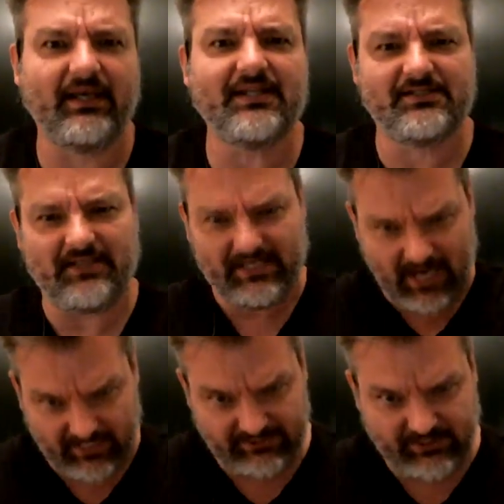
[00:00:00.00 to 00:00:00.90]
until I
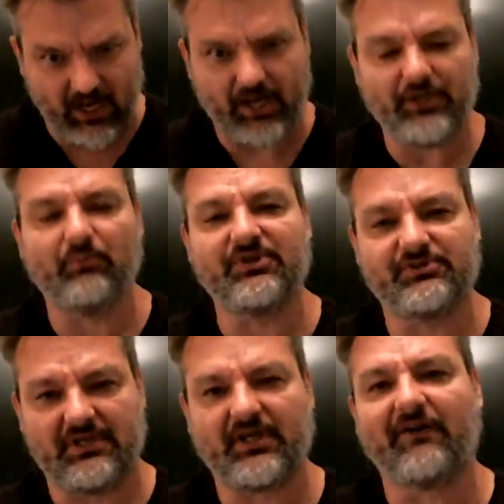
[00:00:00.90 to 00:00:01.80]
got it done and
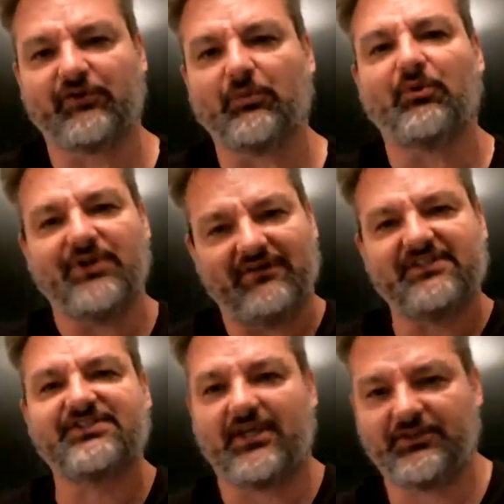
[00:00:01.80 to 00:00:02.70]
was comfortable enough to
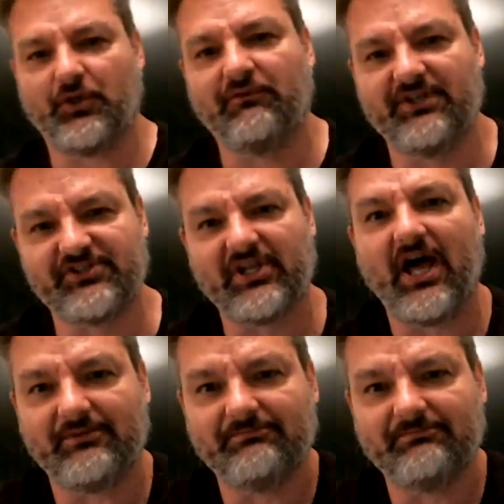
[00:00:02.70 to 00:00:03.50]
send it over to Sly.